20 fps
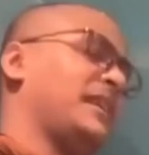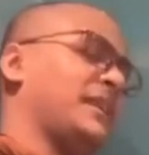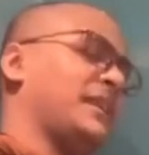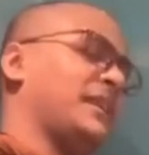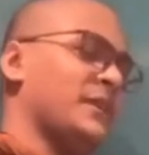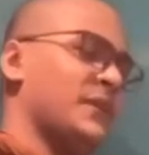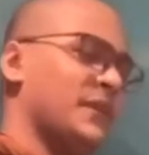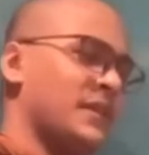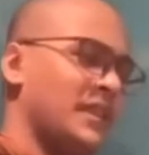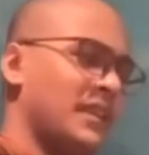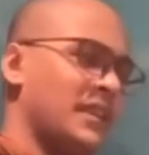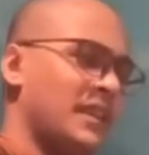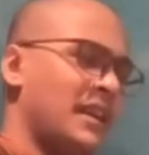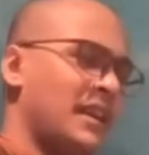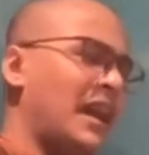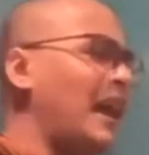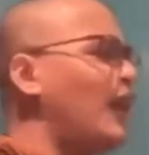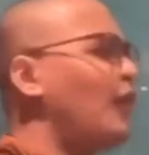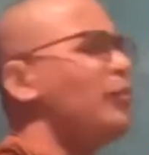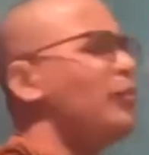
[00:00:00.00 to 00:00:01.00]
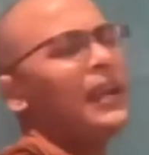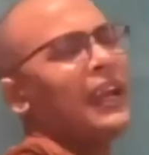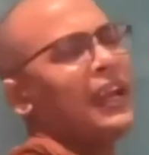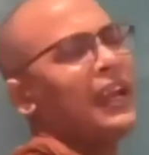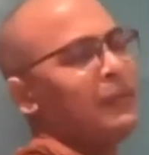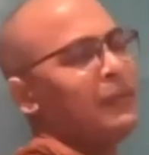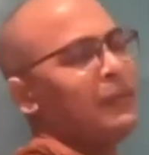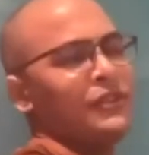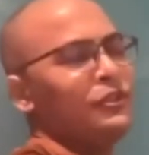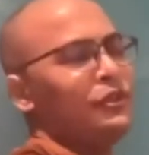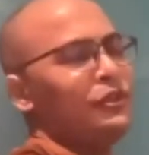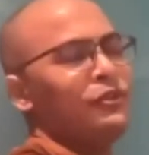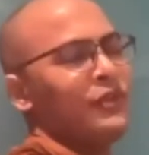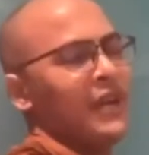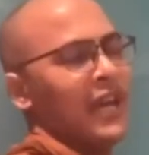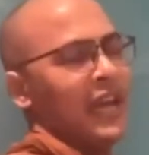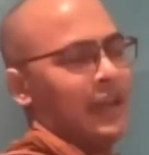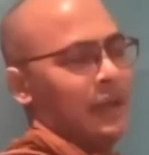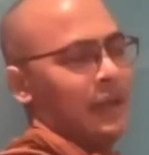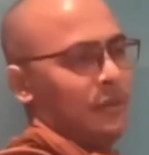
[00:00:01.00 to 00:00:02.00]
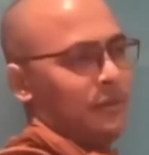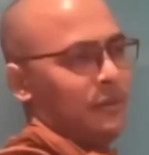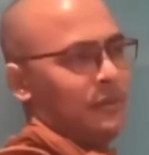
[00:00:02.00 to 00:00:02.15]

is how many animals do you have?